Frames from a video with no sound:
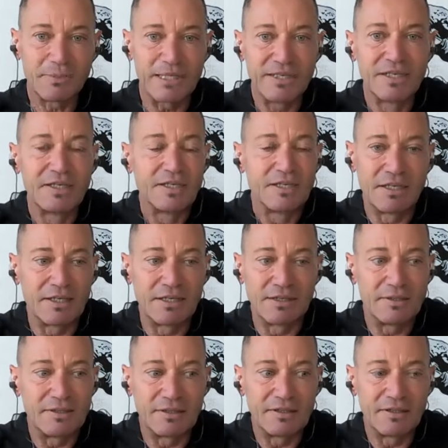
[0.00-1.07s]
me.
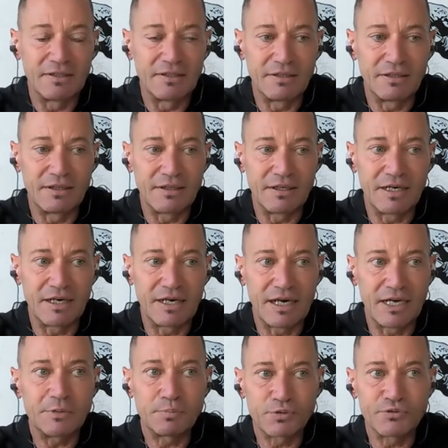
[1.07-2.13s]

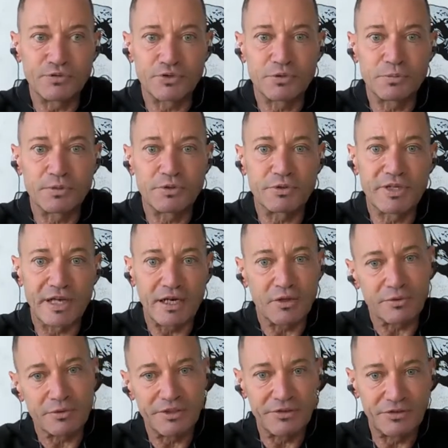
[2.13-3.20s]
I prefer to burn
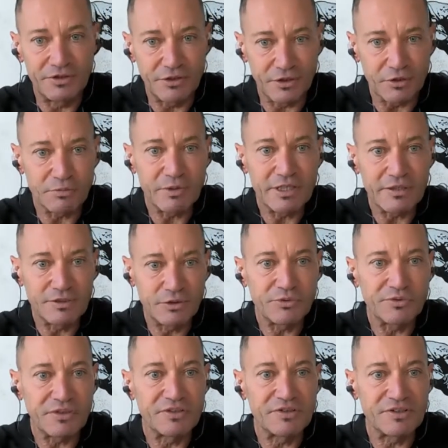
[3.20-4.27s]
calories the other way,
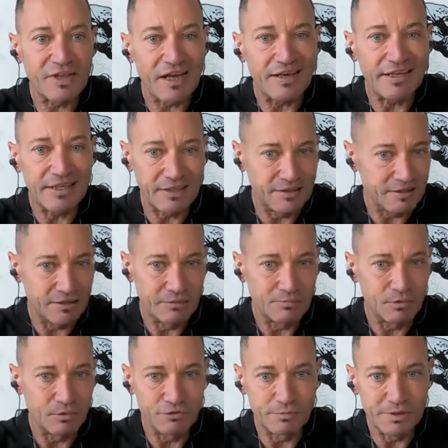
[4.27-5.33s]
using static
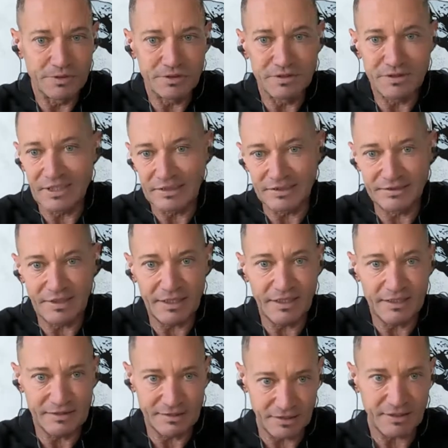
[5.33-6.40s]
movement,
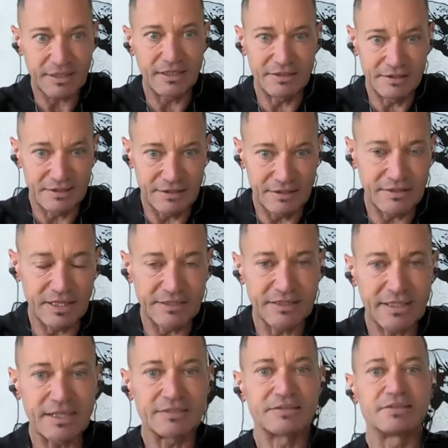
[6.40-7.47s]
calisthenics, and things like
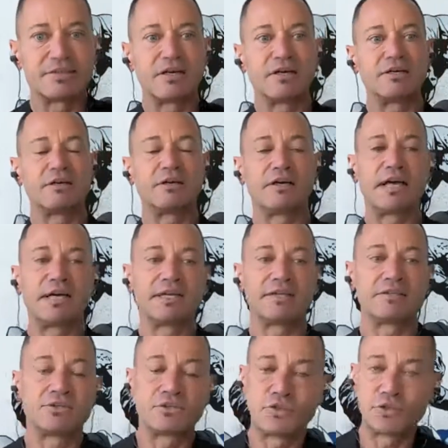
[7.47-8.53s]
that.
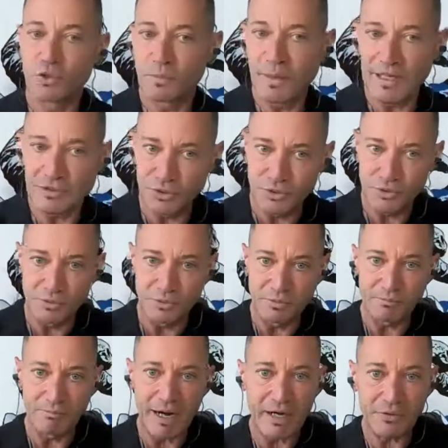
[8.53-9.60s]
And to go back to
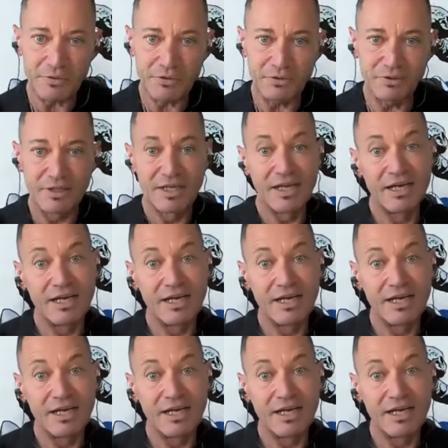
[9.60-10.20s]
marathon,